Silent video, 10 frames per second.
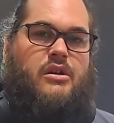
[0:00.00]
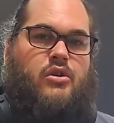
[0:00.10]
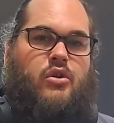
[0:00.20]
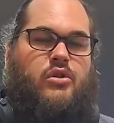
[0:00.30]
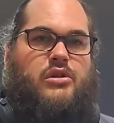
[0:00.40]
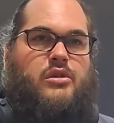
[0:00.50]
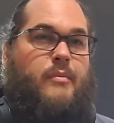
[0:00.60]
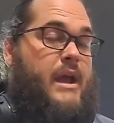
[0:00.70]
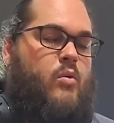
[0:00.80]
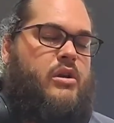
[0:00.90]
you
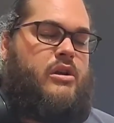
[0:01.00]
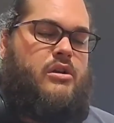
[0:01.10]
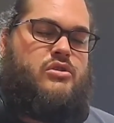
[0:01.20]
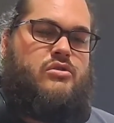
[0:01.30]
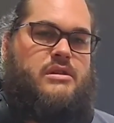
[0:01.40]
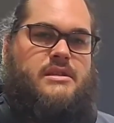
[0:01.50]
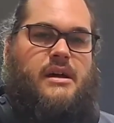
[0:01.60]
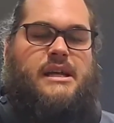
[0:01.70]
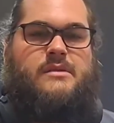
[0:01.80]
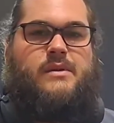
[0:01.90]
may want to go true to
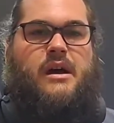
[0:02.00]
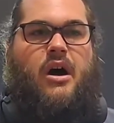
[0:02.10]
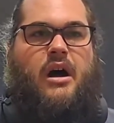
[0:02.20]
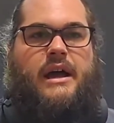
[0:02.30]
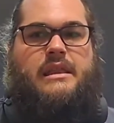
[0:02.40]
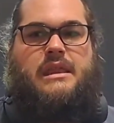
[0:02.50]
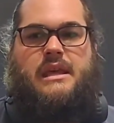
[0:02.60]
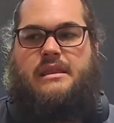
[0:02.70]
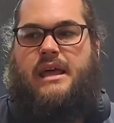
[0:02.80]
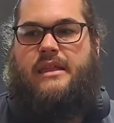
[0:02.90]
size, but I
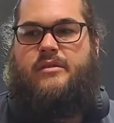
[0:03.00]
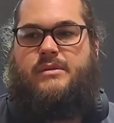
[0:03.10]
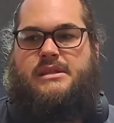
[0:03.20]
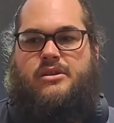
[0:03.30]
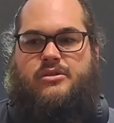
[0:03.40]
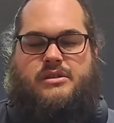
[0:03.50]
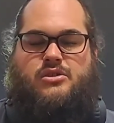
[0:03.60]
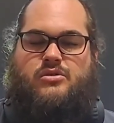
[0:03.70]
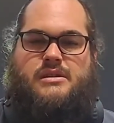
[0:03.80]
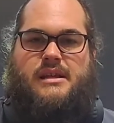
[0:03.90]
think that the materials
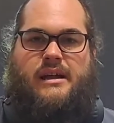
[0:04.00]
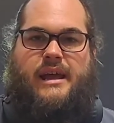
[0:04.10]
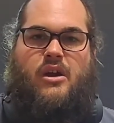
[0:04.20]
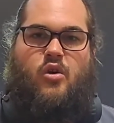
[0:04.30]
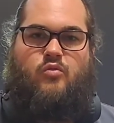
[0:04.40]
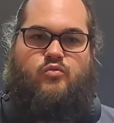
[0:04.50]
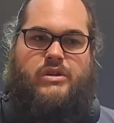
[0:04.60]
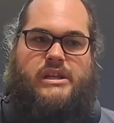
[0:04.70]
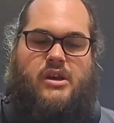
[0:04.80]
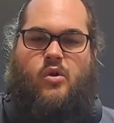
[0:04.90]
do start out
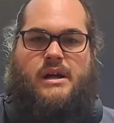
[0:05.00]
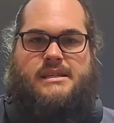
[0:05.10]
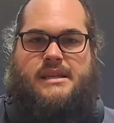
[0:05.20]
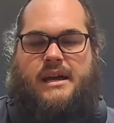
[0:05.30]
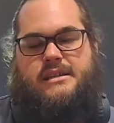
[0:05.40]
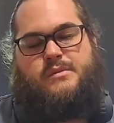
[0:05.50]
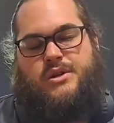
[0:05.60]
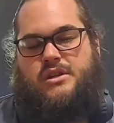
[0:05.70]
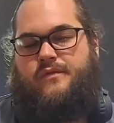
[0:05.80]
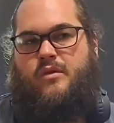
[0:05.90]
really quite snug,
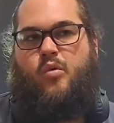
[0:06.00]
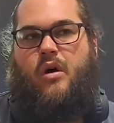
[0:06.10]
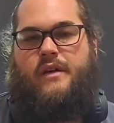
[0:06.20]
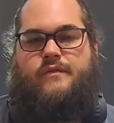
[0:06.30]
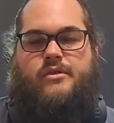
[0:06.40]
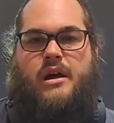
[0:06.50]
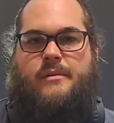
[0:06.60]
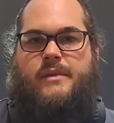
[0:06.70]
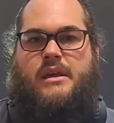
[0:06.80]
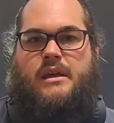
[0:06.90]
especially for a wide footer.
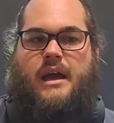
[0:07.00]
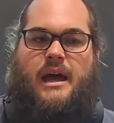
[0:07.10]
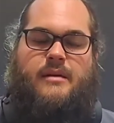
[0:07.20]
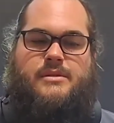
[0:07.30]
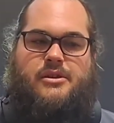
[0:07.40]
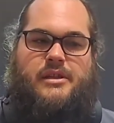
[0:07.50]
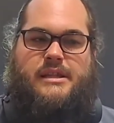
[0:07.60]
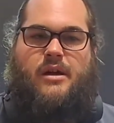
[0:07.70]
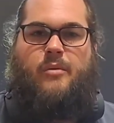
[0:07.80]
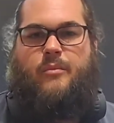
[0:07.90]
So
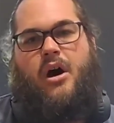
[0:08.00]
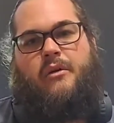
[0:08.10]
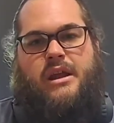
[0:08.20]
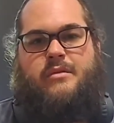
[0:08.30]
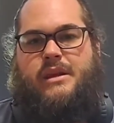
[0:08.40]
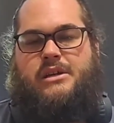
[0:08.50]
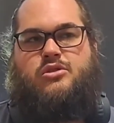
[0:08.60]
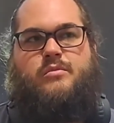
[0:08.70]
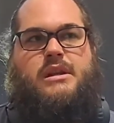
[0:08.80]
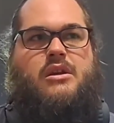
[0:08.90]
that my recommendation
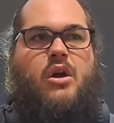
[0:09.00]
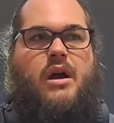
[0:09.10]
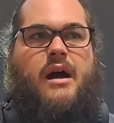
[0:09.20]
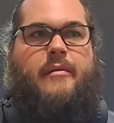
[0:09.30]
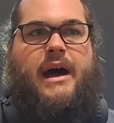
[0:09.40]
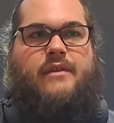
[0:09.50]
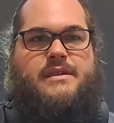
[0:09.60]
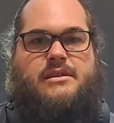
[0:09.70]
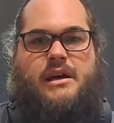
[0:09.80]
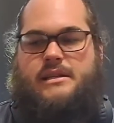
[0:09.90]
would be to go up half a
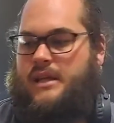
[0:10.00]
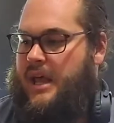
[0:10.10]
size.